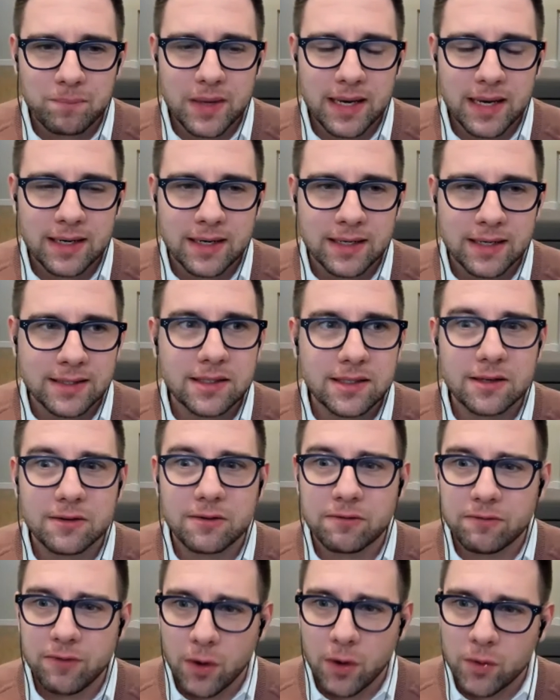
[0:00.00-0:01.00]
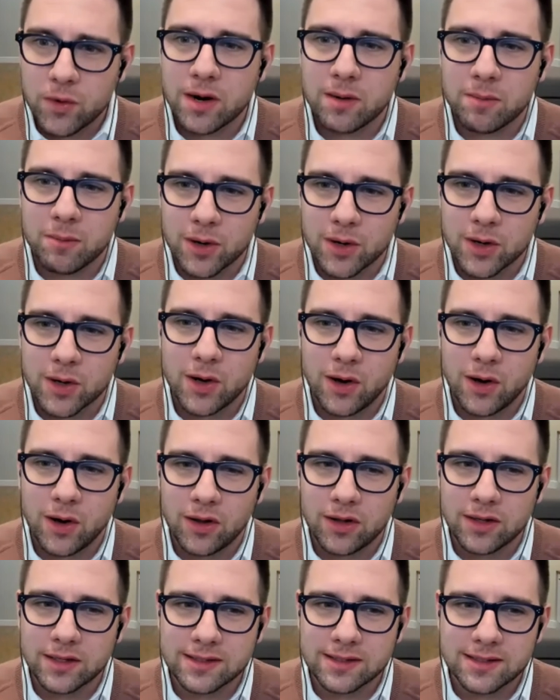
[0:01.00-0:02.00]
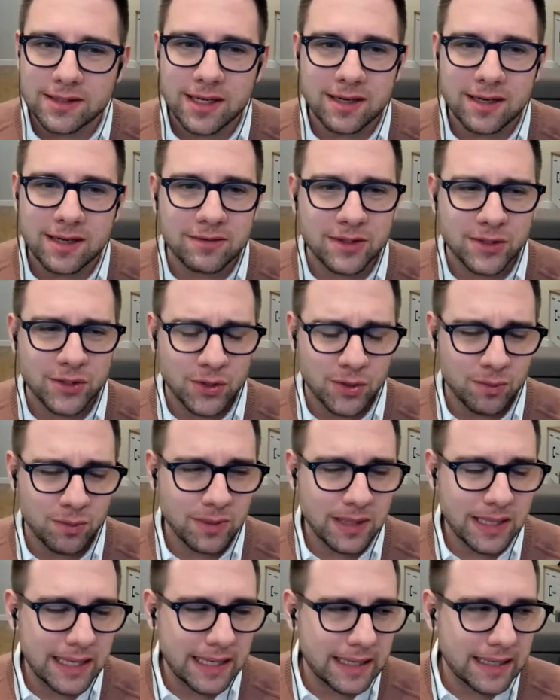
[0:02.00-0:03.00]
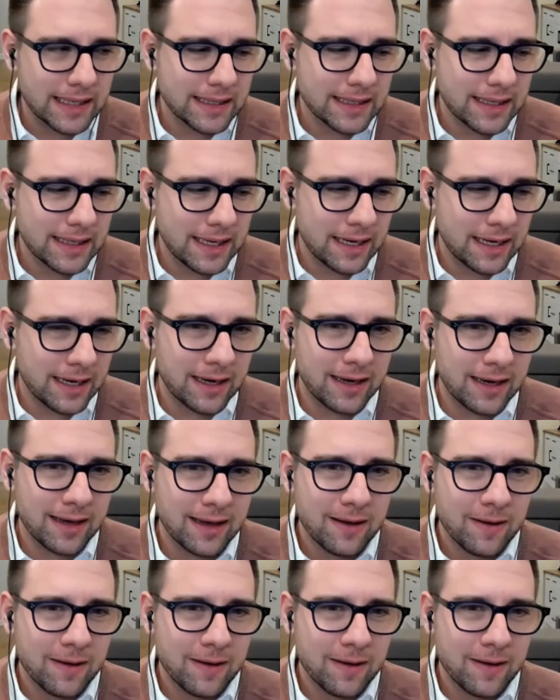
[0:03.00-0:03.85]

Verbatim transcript: and I see a phone number to call instead of a Zoom link, uh,